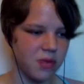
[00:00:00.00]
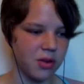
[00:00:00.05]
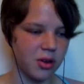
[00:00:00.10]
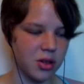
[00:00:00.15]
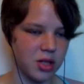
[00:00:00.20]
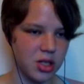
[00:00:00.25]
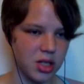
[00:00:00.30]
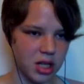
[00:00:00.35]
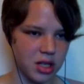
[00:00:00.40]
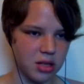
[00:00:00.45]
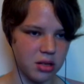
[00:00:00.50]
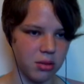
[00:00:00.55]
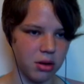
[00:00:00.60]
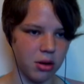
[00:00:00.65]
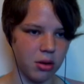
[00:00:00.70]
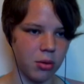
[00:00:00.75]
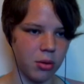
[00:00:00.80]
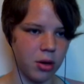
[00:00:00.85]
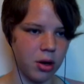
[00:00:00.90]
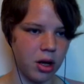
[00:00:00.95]
first thing
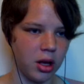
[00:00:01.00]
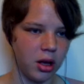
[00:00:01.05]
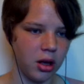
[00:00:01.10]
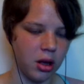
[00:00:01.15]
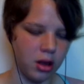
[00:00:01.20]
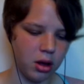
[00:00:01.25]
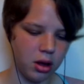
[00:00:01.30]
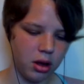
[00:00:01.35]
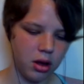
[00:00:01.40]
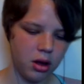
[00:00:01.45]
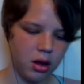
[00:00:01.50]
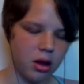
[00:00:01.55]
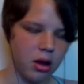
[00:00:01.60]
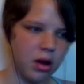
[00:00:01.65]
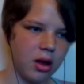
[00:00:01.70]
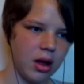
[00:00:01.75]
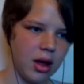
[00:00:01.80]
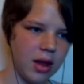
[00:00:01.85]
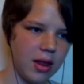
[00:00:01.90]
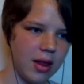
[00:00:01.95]
tomorrow morning.
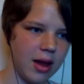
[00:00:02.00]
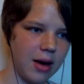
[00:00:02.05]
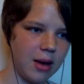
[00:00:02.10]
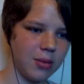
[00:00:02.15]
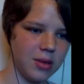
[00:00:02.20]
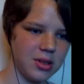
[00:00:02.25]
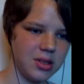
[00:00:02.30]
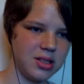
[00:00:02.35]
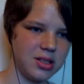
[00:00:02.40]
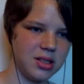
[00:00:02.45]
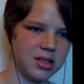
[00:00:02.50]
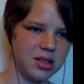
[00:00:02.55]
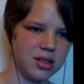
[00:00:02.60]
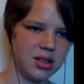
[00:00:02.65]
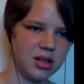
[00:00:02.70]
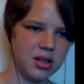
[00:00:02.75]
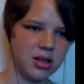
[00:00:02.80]
And that was...